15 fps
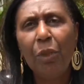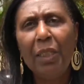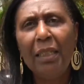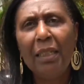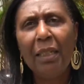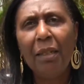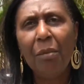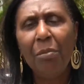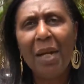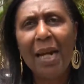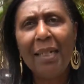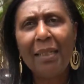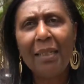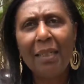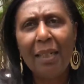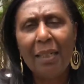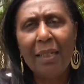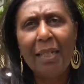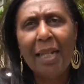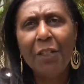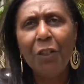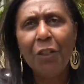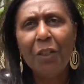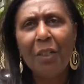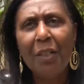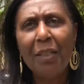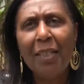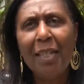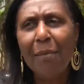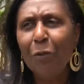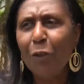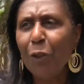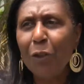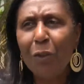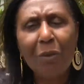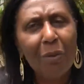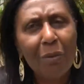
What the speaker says: political parties in the National Assembly.